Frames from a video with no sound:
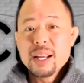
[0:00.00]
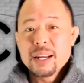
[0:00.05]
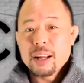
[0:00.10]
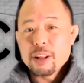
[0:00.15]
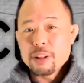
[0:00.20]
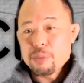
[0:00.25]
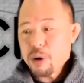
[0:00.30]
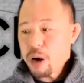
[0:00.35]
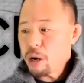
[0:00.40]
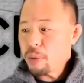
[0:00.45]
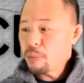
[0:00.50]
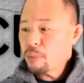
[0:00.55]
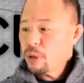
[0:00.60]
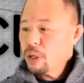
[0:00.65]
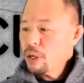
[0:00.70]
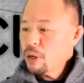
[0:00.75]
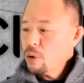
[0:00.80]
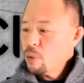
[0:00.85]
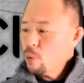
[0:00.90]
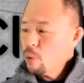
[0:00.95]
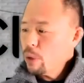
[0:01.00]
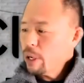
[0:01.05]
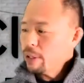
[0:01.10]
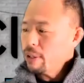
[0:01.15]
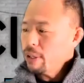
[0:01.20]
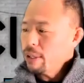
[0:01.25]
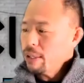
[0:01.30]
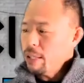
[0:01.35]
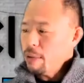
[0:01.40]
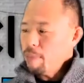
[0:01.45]
Now, the problem
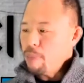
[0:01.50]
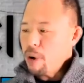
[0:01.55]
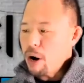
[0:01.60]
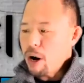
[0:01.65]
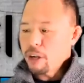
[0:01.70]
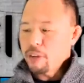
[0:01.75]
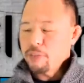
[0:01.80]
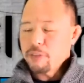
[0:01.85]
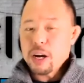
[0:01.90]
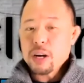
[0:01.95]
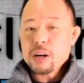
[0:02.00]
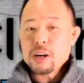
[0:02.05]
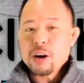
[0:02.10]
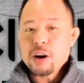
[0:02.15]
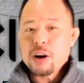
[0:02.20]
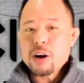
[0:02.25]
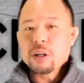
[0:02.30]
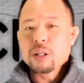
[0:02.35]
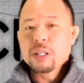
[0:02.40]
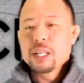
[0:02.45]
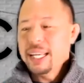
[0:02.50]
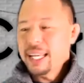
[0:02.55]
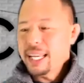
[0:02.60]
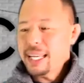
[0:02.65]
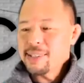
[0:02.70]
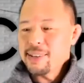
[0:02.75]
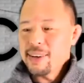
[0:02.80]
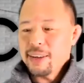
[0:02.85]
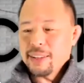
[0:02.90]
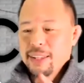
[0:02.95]
with the bottle of alcohol
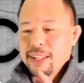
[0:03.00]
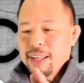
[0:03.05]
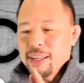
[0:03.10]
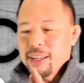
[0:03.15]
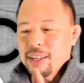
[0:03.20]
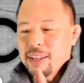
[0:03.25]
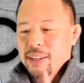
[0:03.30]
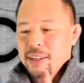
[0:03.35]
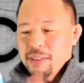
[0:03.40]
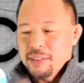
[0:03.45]
is not the